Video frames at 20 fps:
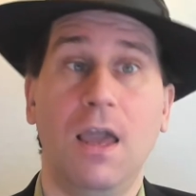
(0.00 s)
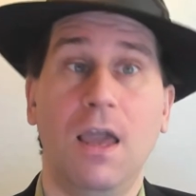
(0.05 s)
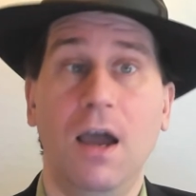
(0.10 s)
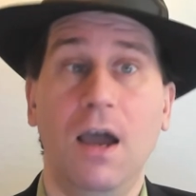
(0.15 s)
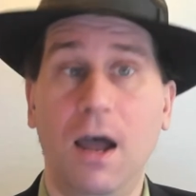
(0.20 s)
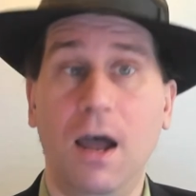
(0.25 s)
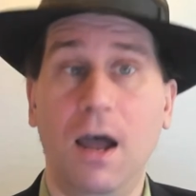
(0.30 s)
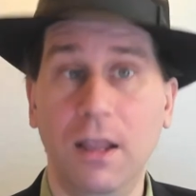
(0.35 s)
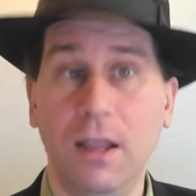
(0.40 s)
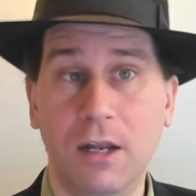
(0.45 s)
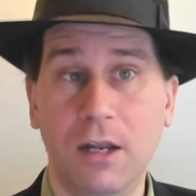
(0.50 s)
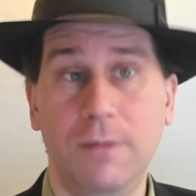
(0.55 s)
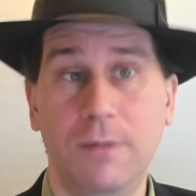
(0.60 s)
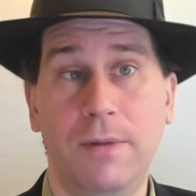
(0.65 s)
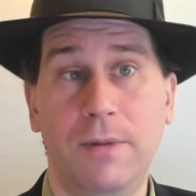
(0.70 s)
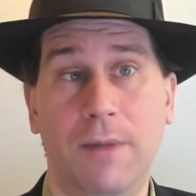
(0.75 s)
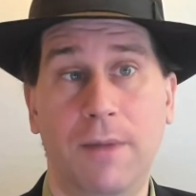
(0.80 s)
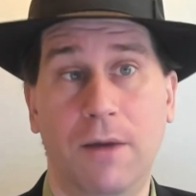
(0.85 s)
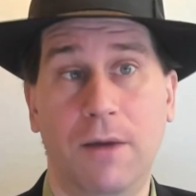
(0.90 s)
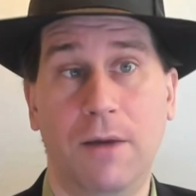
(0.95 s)
A little
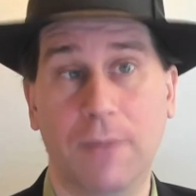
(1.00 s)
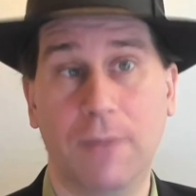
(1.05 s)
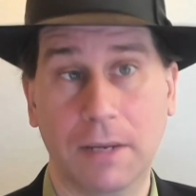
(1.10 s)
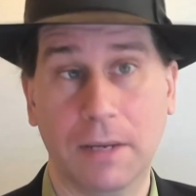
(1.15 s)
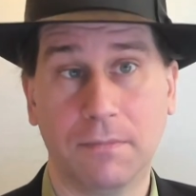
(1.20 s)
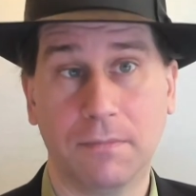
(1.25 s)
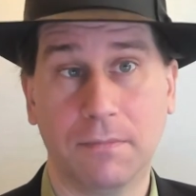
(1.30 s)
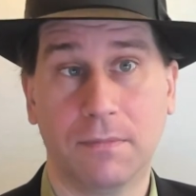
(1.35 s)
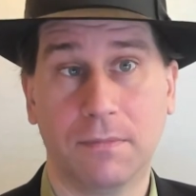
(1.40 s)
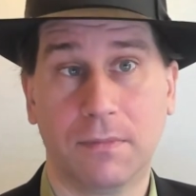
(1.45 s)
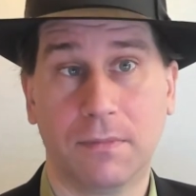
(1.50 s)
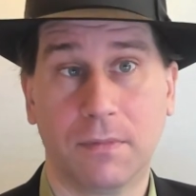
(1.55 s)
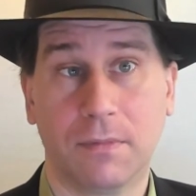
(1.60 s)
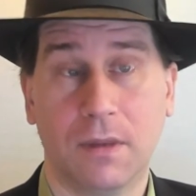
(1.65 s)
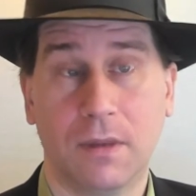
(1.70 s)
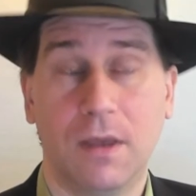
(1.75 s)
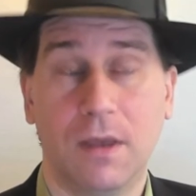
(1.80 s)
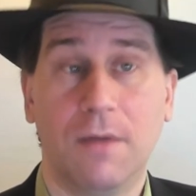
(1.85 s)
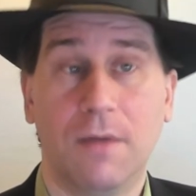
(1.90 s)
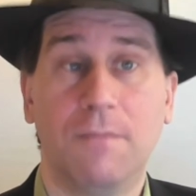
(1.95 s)
bit about me.
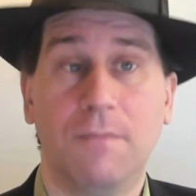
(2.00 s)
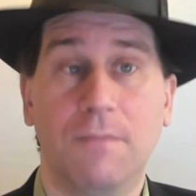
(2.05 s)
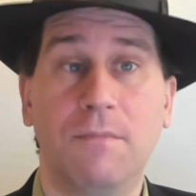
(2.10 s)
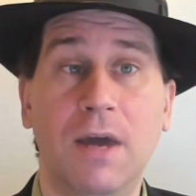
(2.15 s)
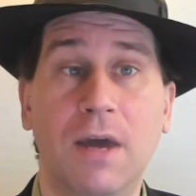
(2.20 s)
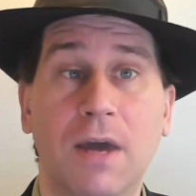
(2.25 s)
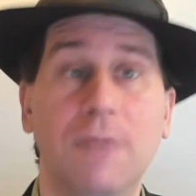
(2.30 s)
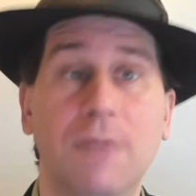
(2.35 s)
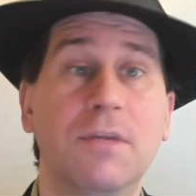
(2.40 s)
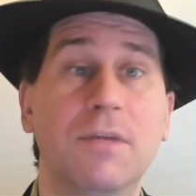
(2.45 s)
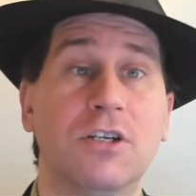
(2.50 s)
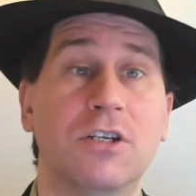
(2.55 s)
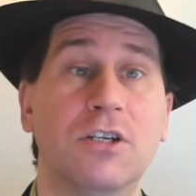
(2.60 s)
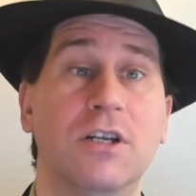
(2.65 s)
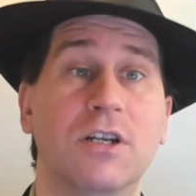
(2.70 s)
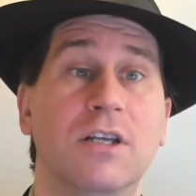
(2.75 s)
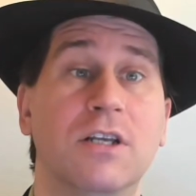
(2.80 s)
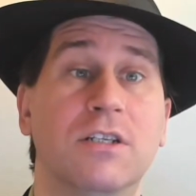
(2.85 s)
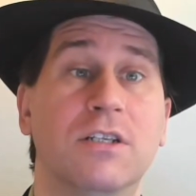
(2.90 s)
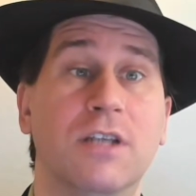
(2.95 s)
My mission
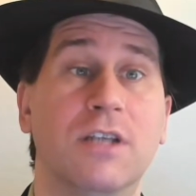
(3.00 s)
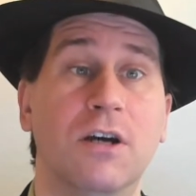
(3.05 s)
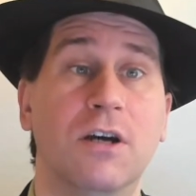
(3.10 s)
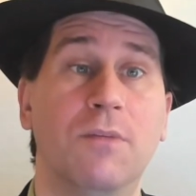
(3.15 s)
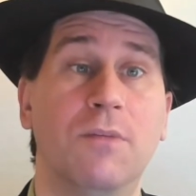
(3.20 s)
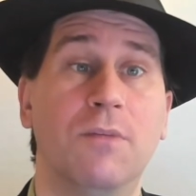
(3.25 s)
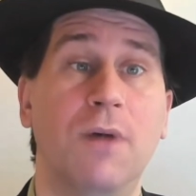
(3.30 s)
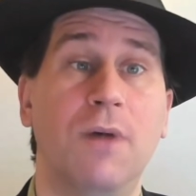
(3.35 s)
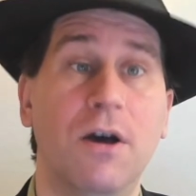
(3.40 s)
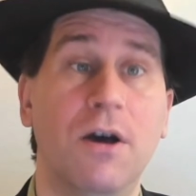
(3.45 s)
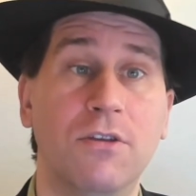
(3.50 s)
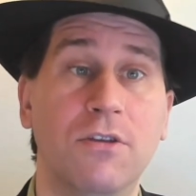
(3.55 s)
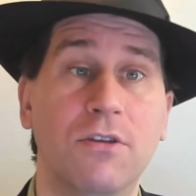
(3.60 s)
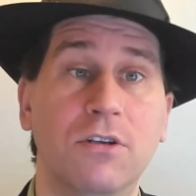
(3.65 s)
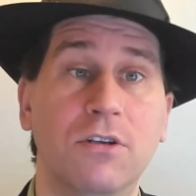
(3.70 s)
is to help others